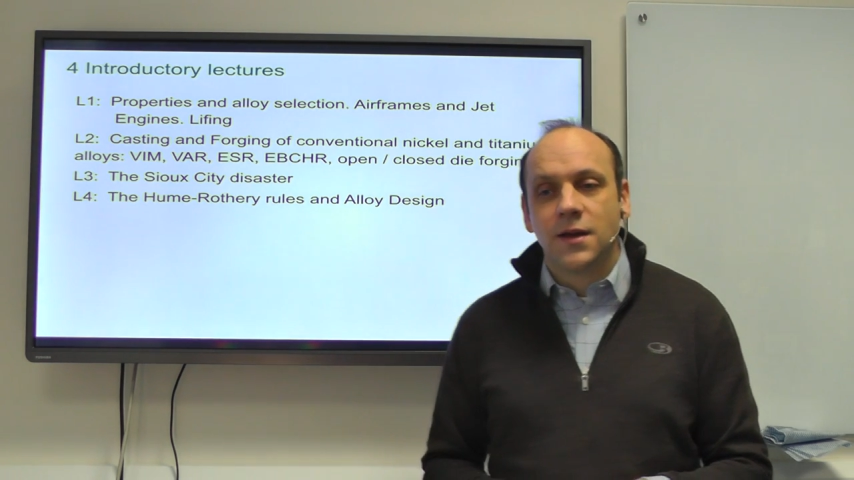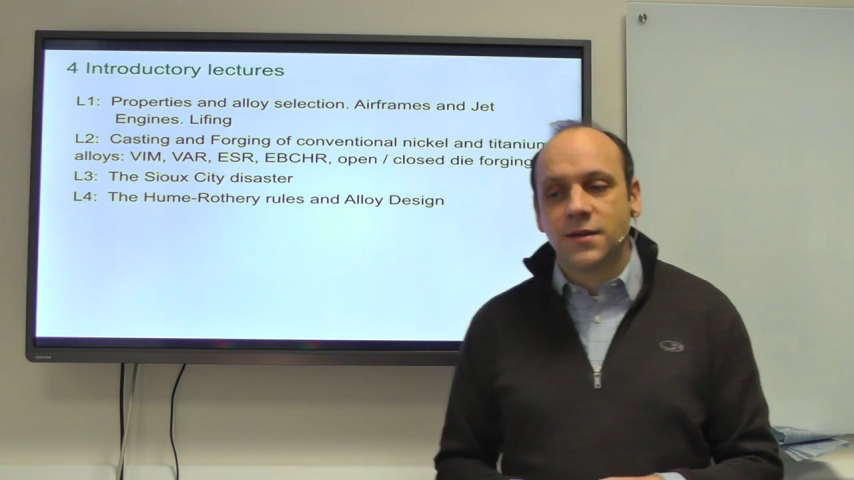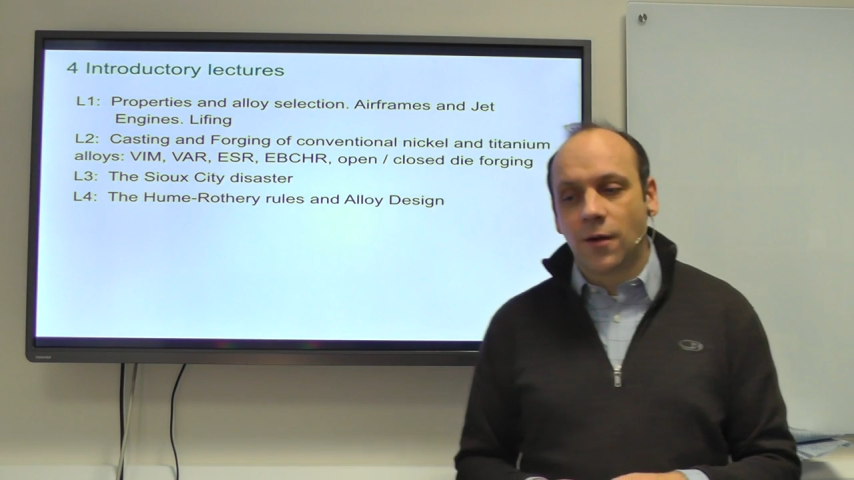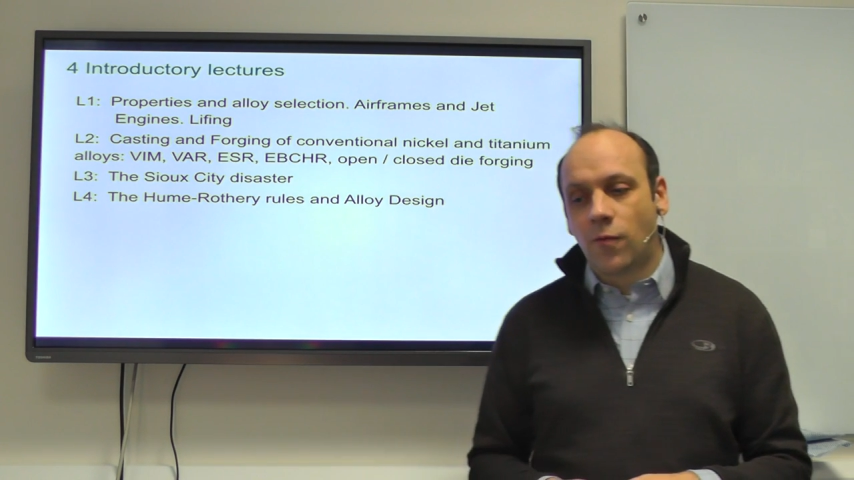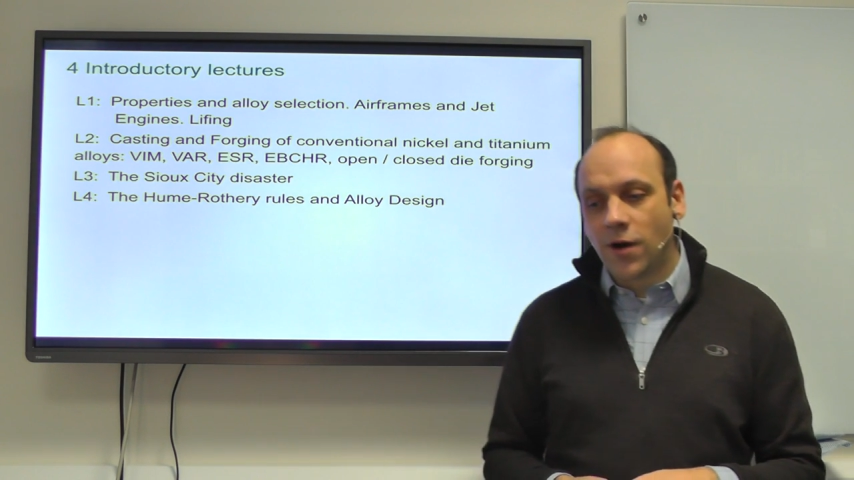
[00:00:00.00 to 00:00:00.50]

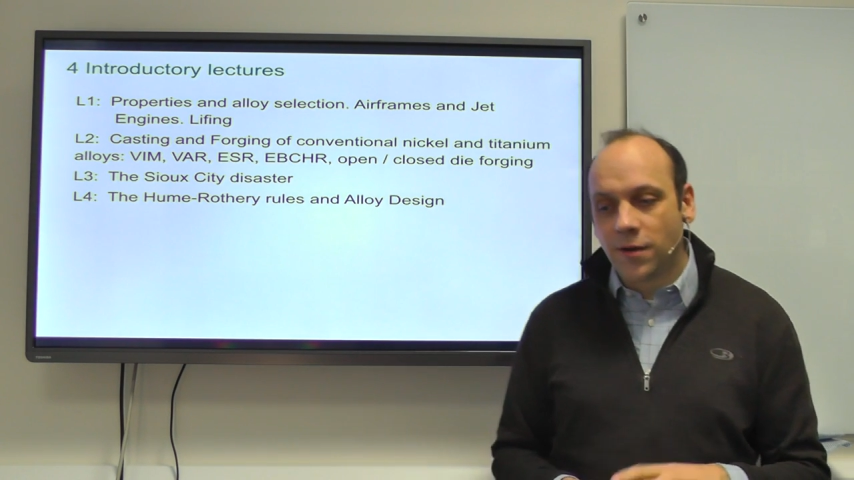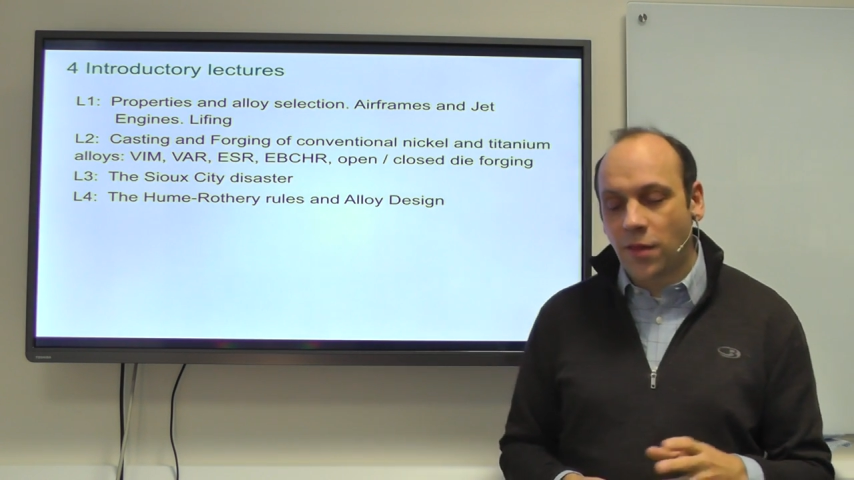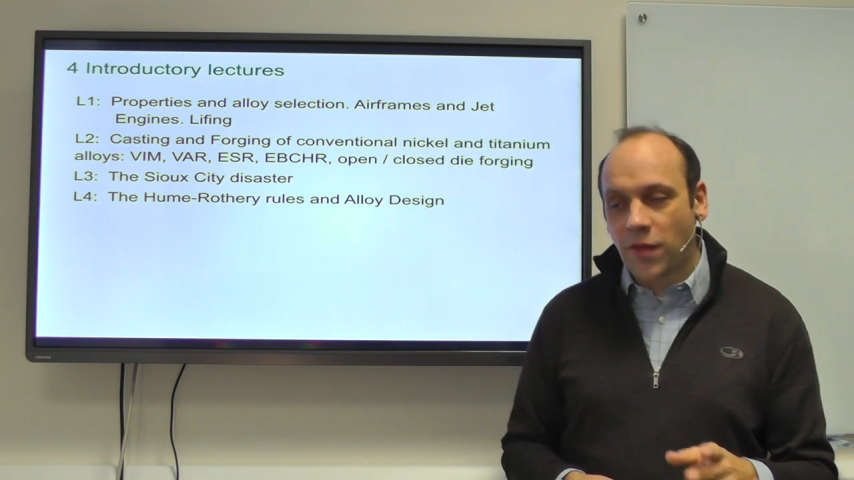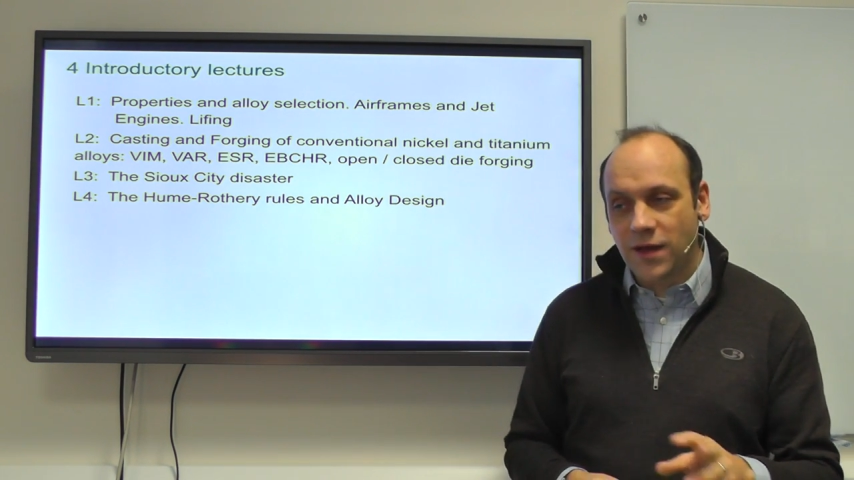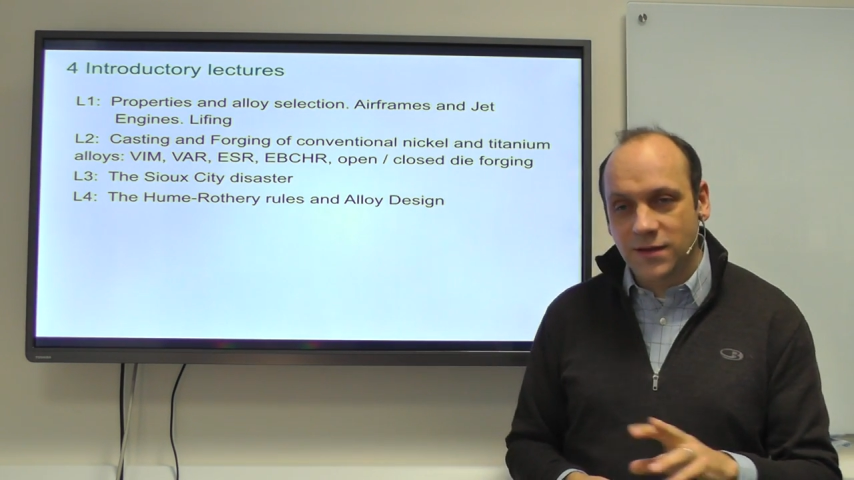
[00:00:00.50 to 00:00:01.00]
So one of
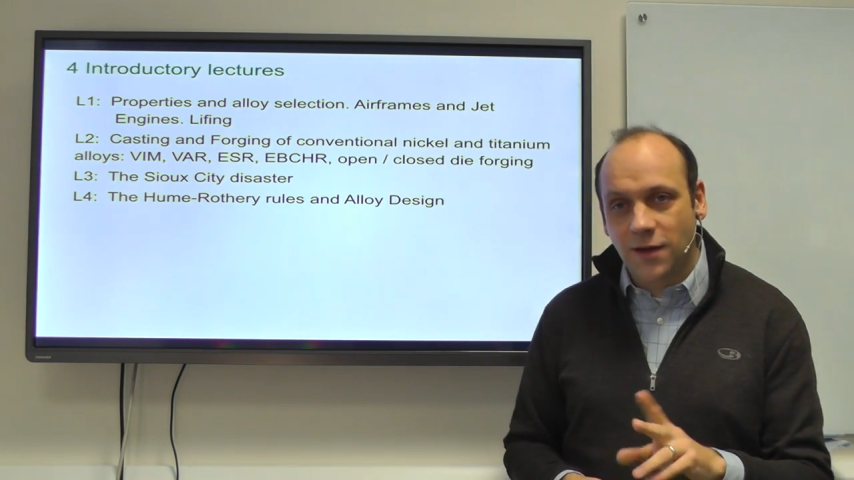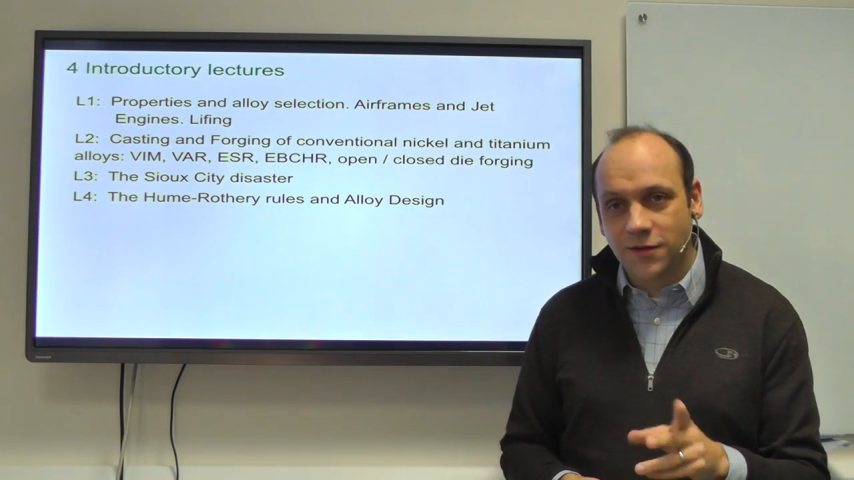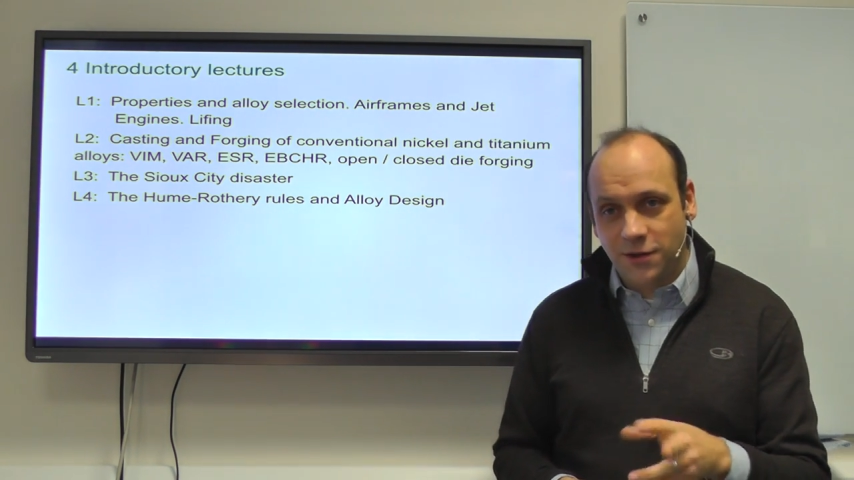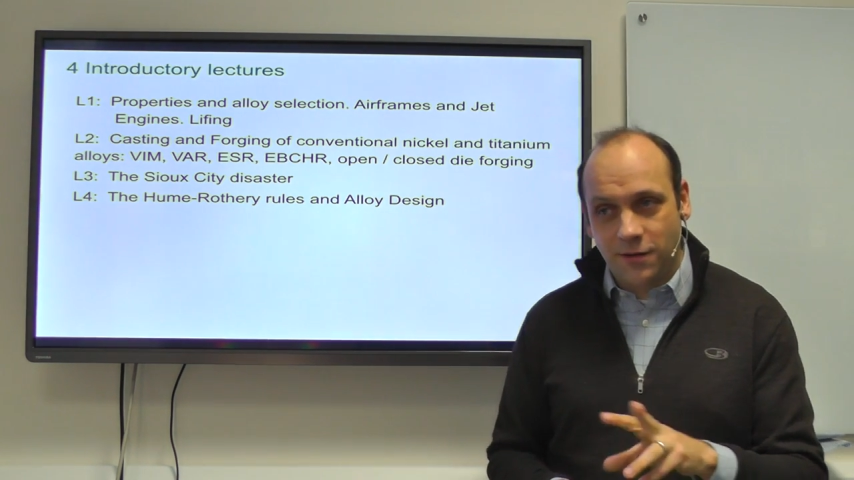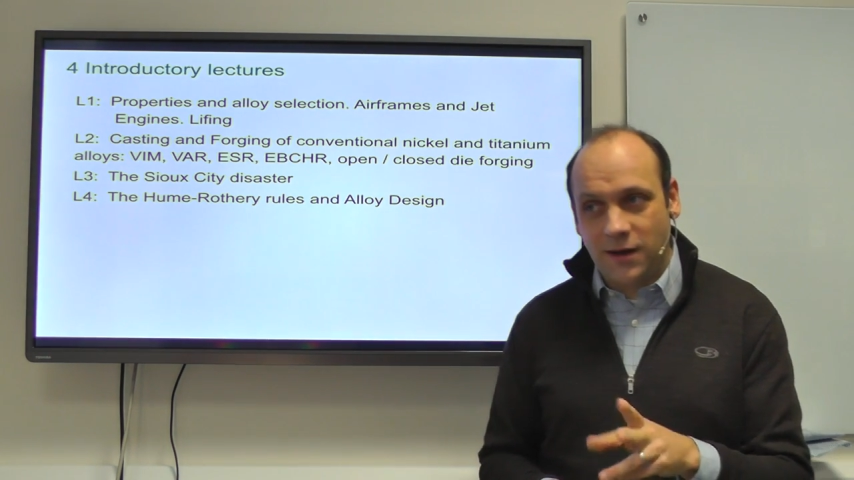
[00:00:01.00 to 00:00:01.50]
the things I'll
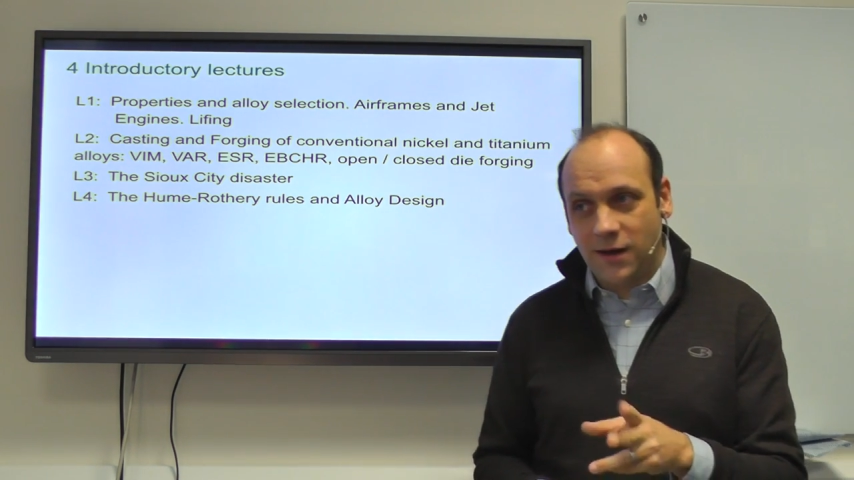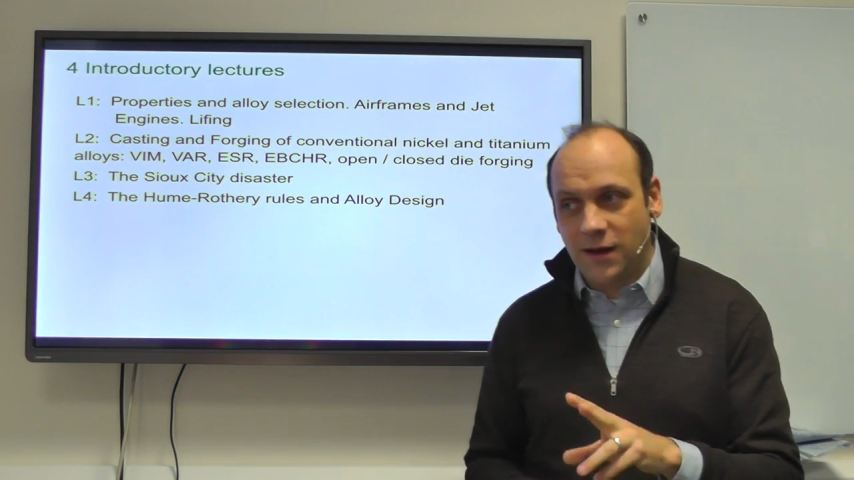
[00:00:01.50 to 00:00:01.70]
do in,